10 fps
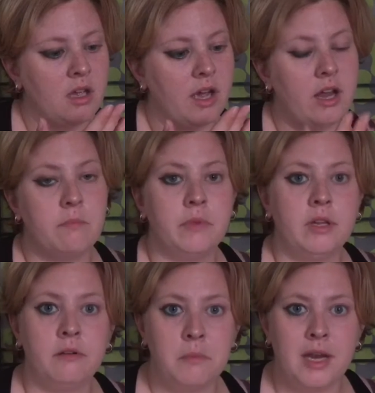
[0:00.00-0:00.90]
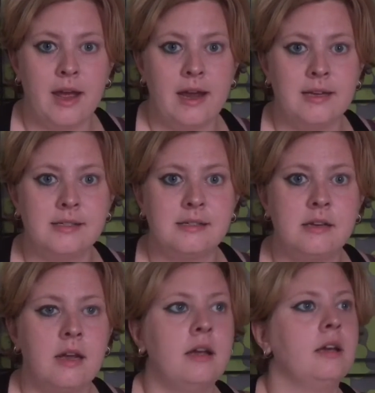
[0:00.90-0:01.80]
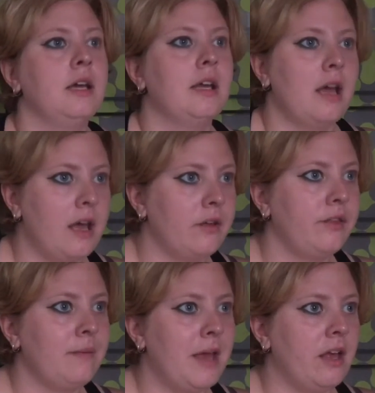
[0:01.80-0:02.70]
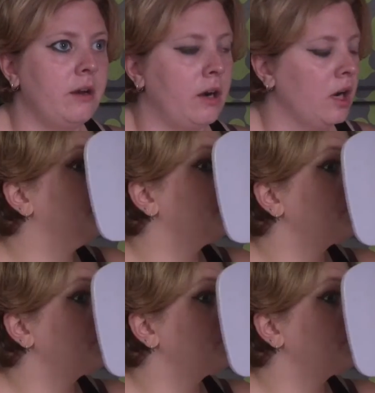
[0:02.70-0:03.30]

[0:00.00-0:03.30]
I am luminized in a healthy manner.